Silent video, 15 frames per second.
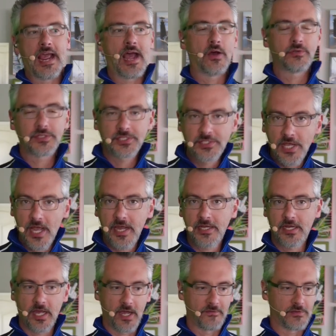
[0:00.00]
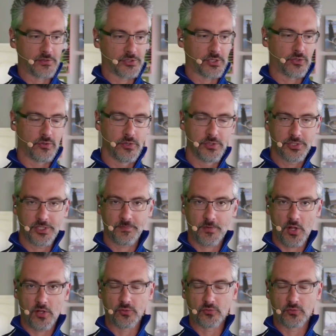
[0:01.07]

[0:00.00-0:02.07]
outside of there's a cruise ship called